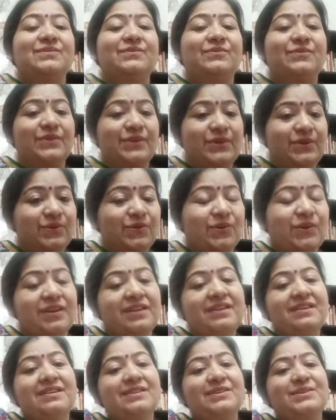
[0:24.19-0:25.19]
for you
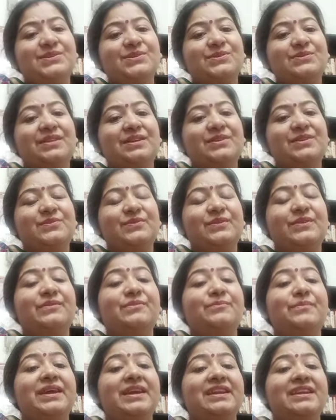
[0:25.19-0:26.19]
all so that we
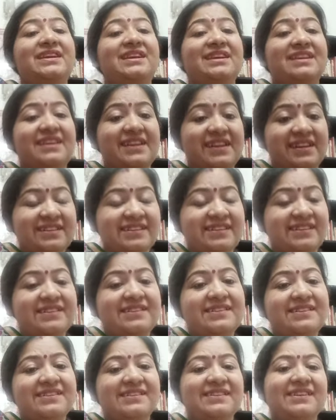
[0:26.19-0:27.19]
remain
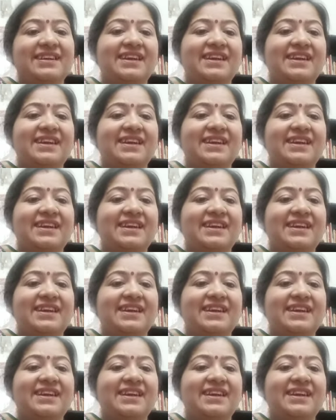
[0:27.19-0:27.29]
connected